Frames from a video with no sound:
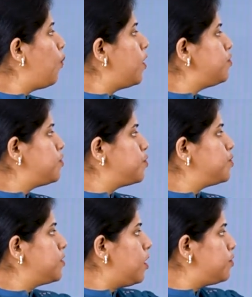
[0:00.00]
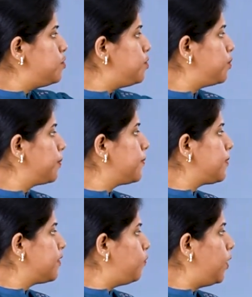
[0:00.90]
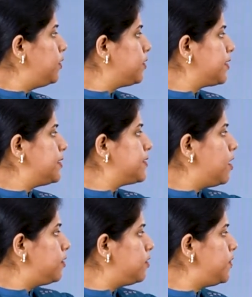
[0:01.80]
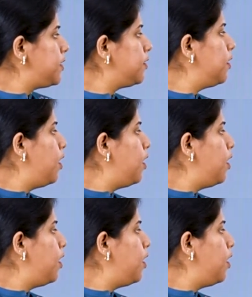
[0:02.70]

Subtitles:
1 2s are 2, 1 3s are 3,